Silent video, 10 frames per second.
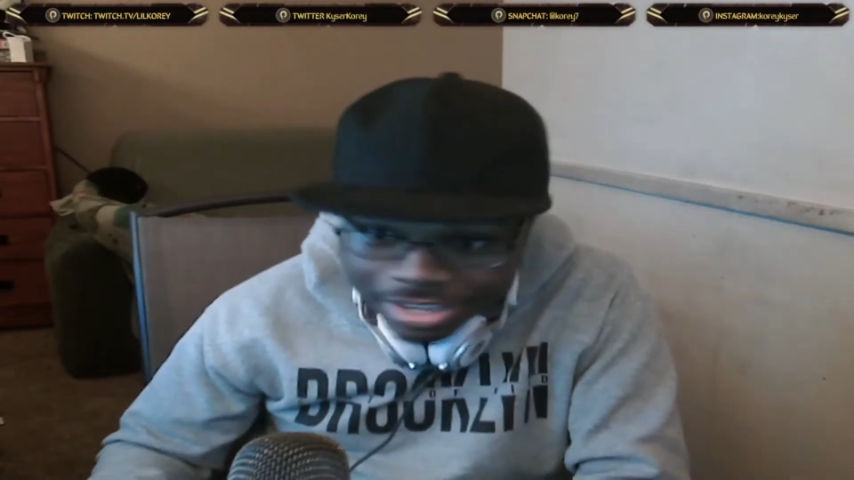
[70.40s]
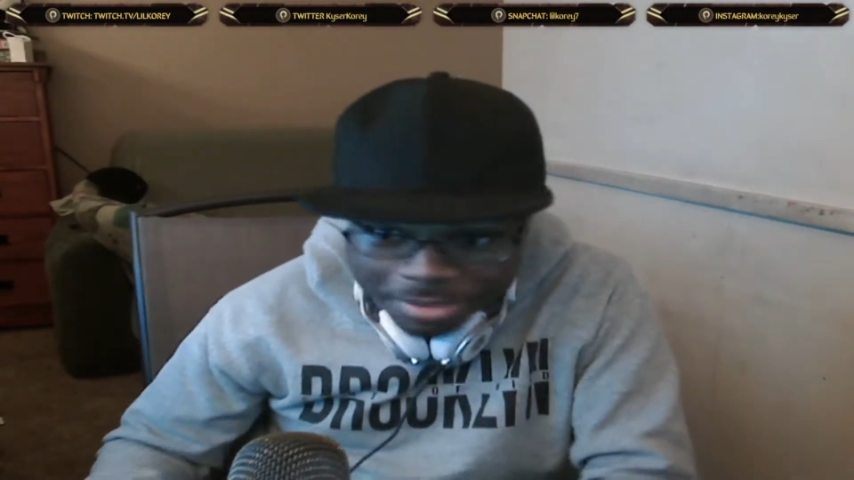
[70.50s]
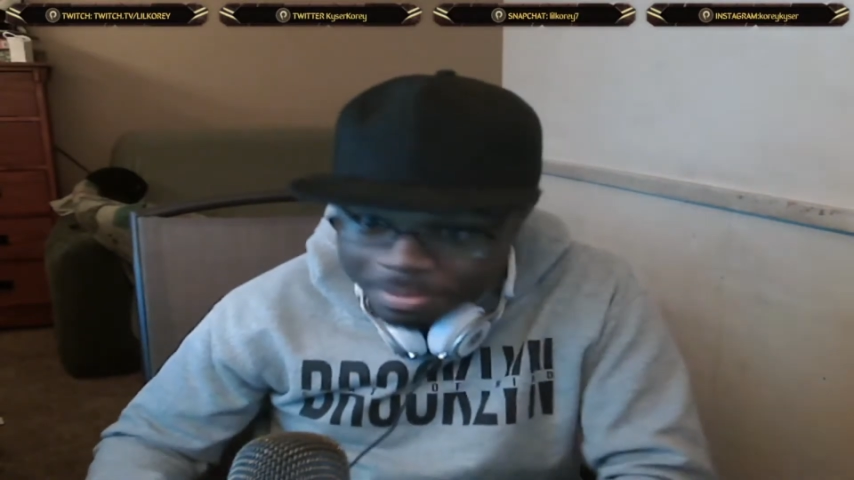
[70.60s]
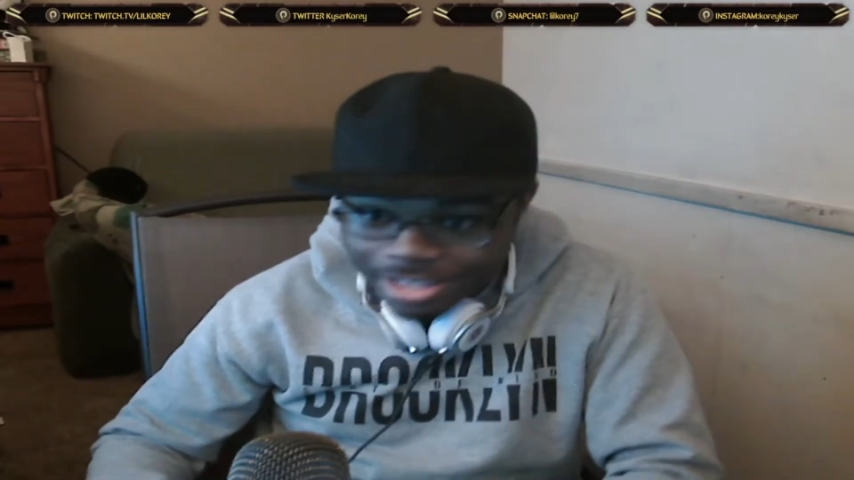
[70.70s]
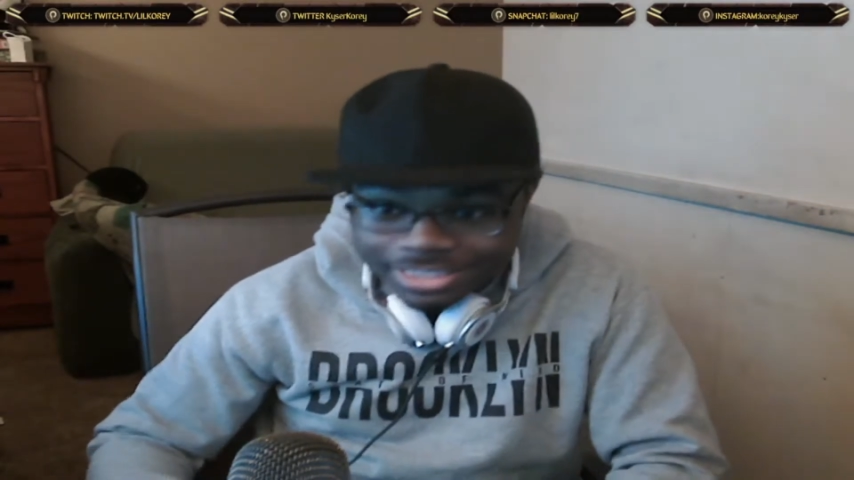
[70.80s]

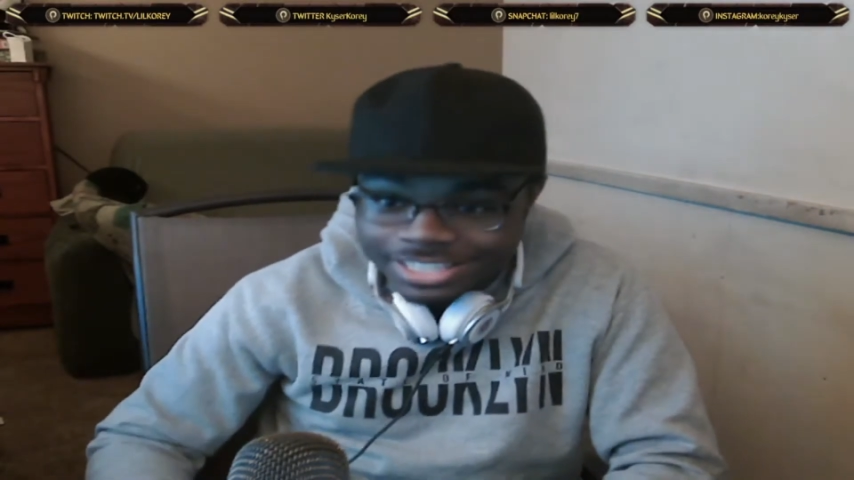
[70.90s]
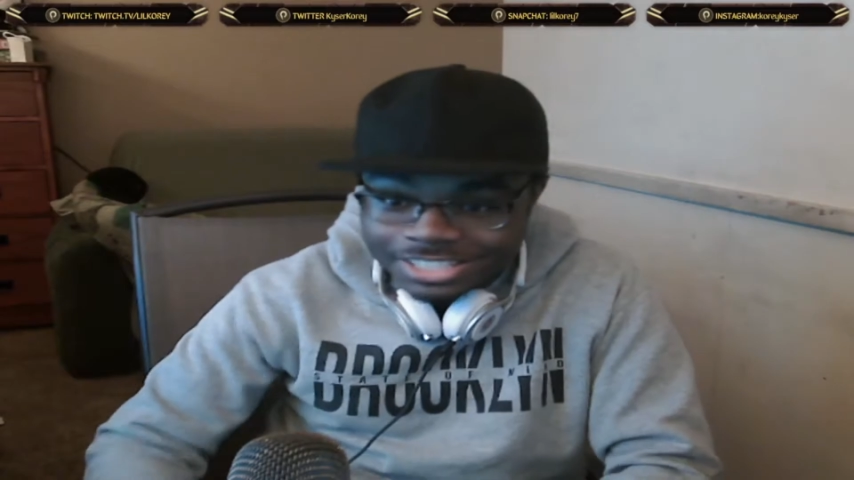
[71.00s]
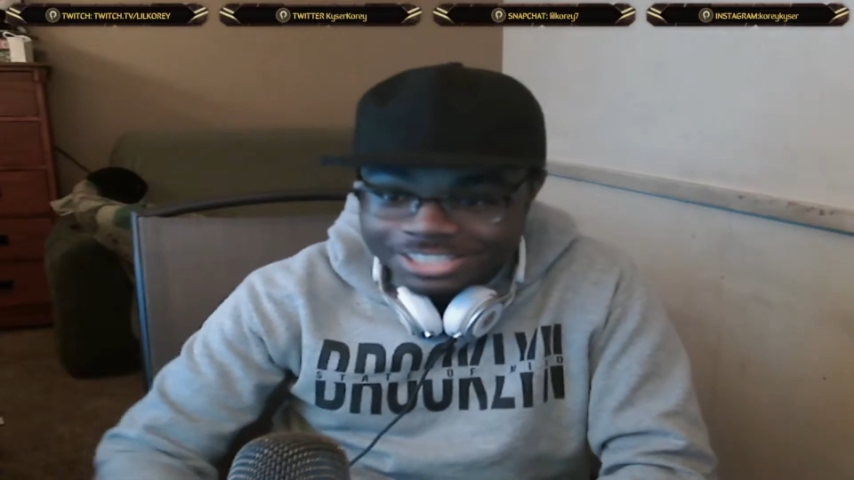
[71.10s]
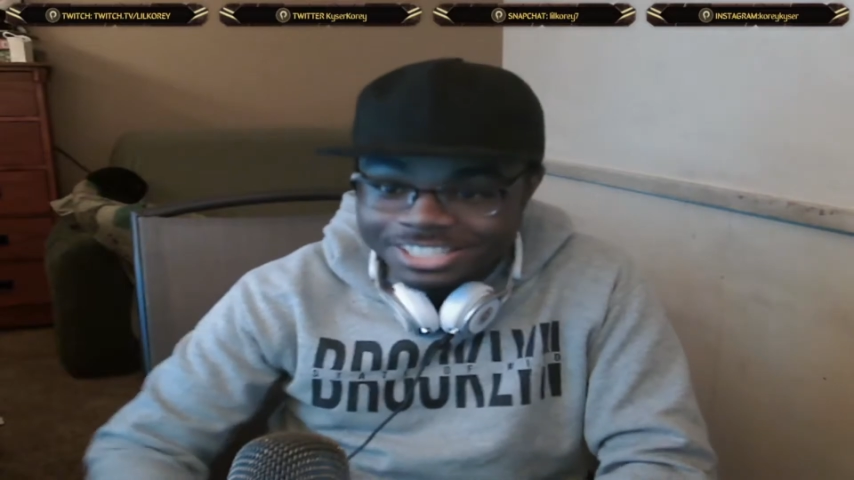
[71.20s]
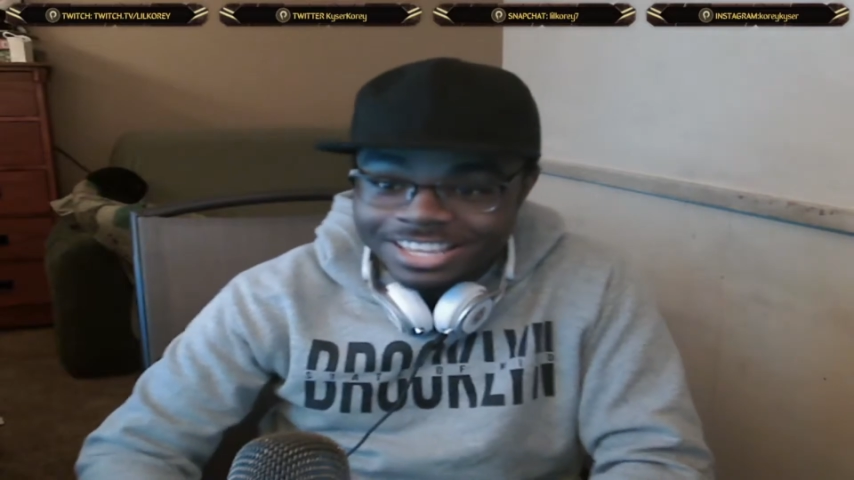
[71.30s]
about this
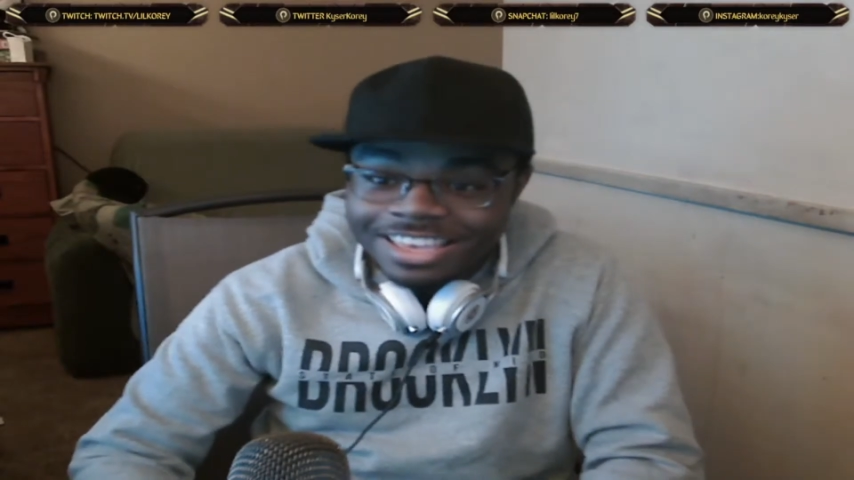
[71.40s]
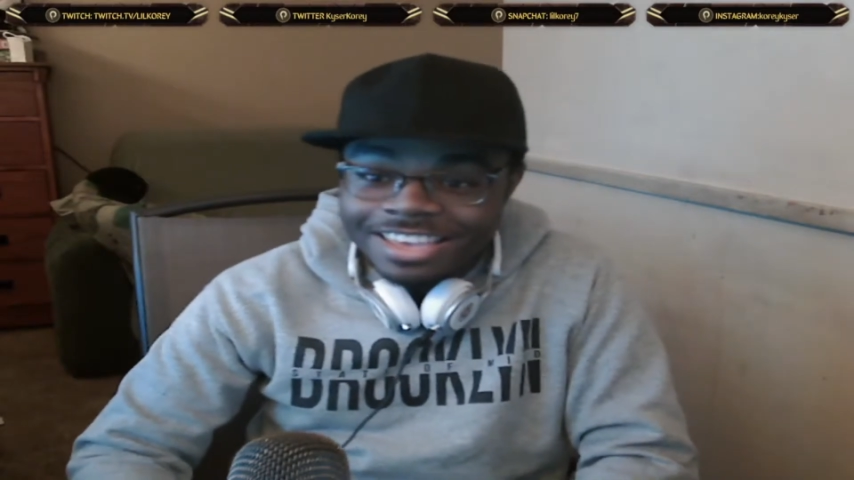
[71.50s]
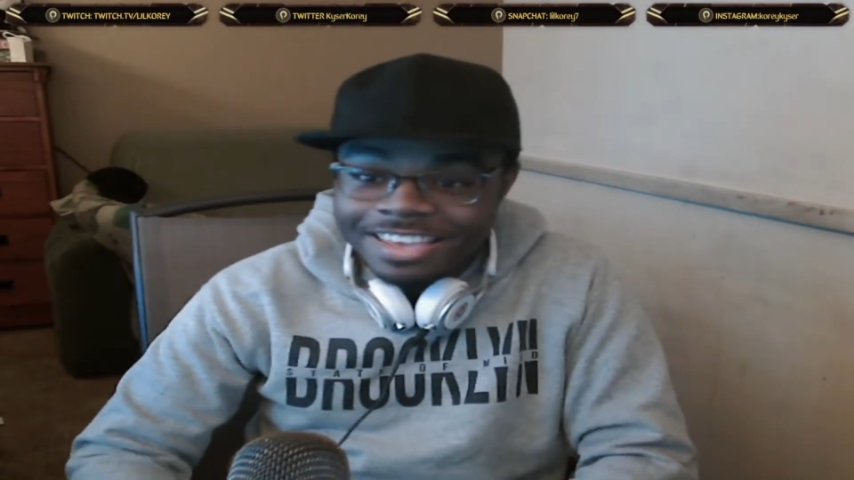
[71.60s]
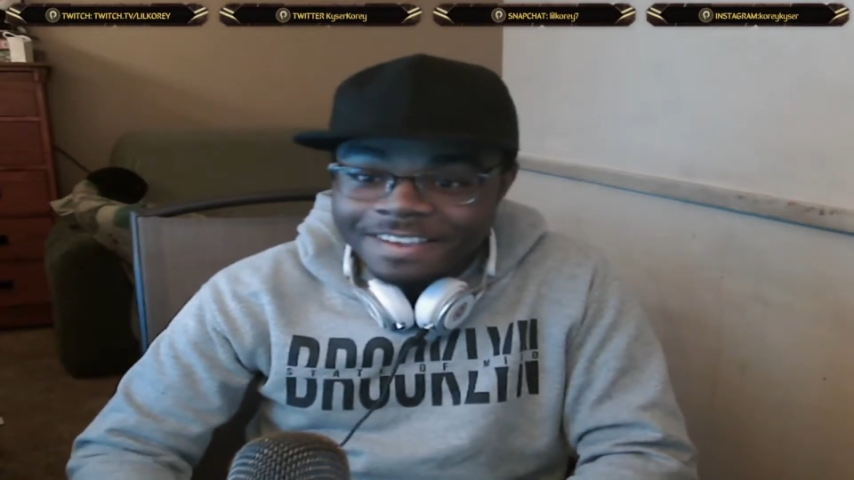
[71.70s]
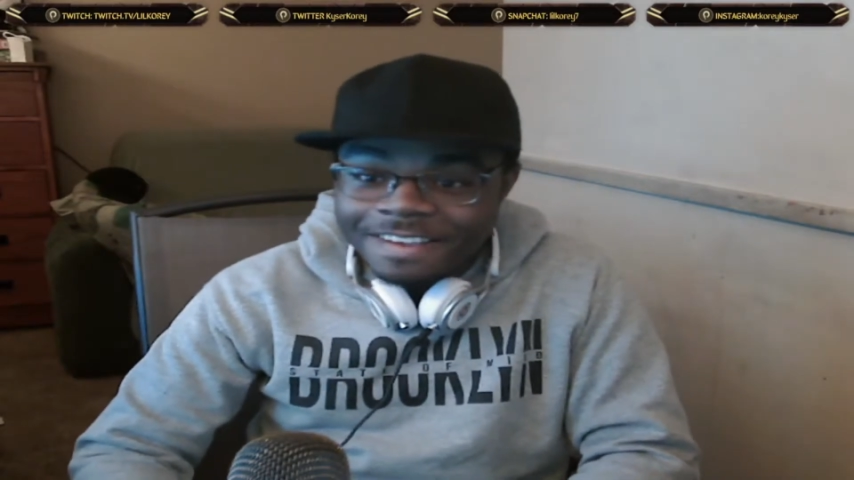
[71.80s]
shit.
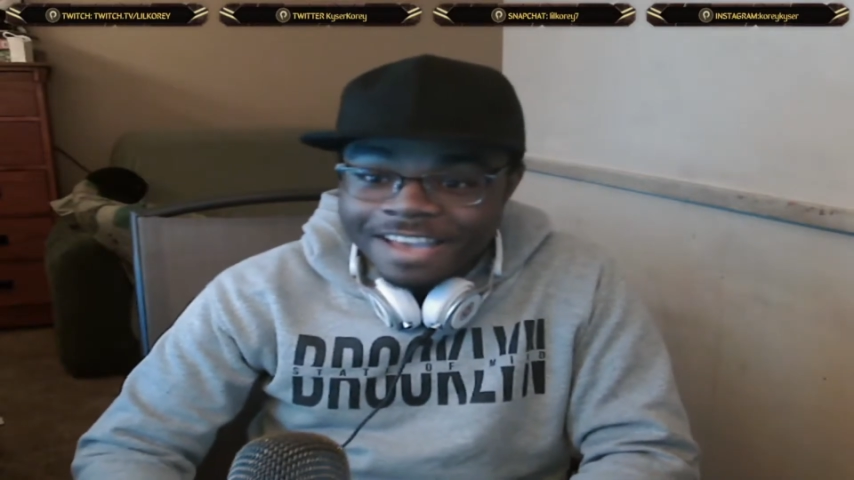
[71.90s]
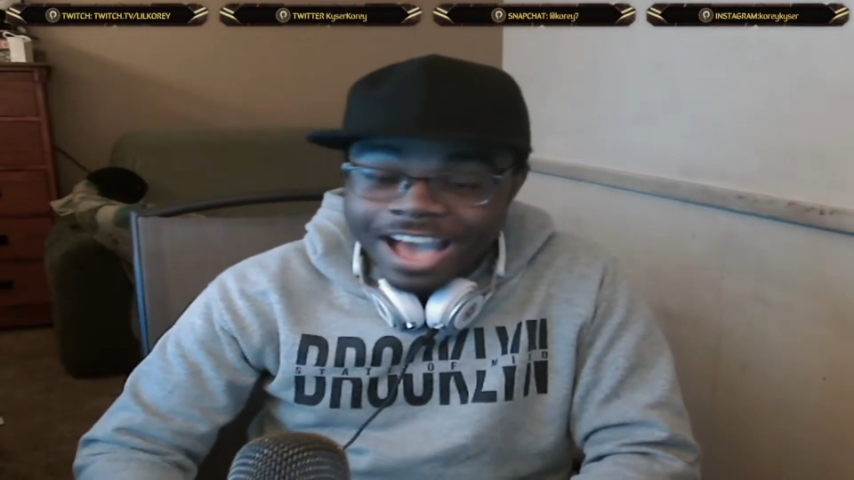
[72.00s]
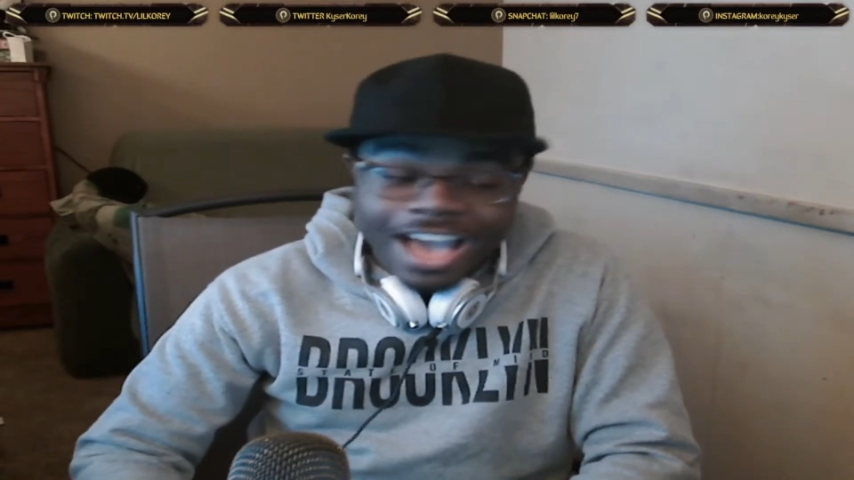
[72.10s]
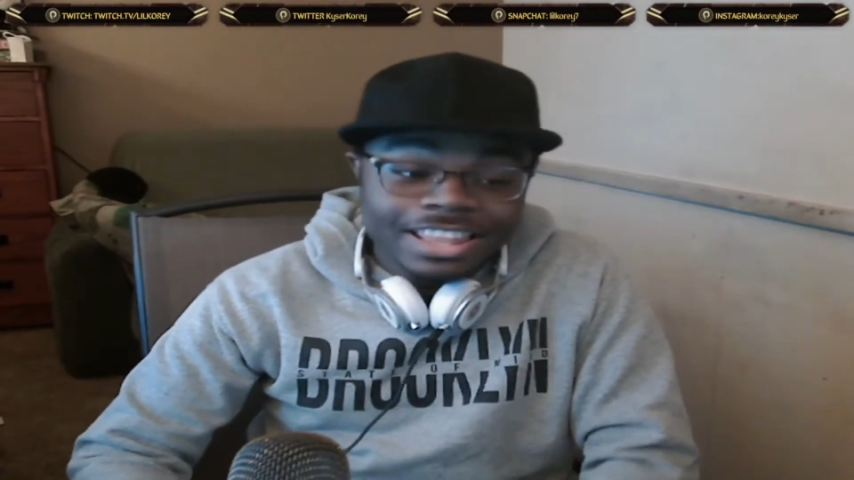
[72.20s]
I